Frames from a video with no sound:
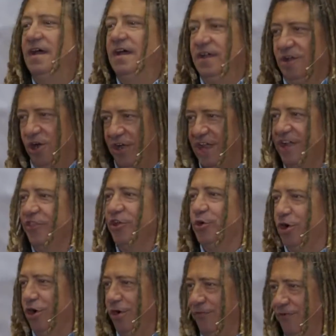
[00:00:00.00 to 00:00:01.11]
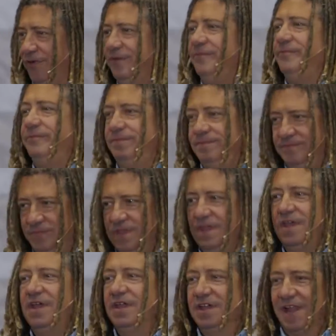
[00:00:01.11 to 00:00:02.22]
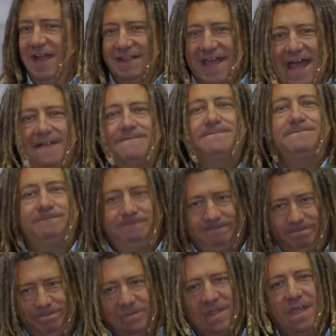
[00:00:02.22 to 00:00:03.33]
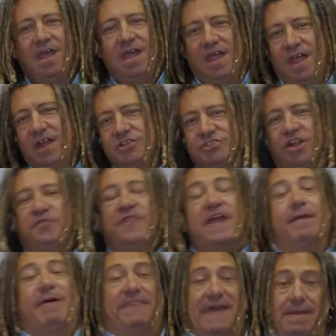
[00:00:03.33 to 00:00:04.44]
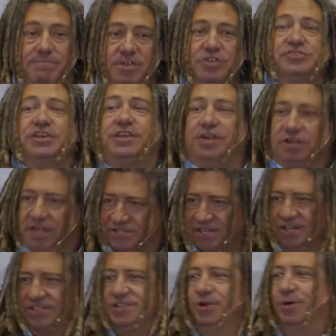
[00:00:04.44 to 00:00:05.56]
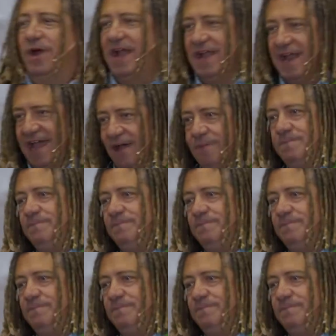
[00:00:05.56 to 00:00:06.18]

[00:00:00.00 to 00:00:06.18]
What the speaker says: Y'all getting in the groove? You like that? Here's a little thing about that music you're listening to right now.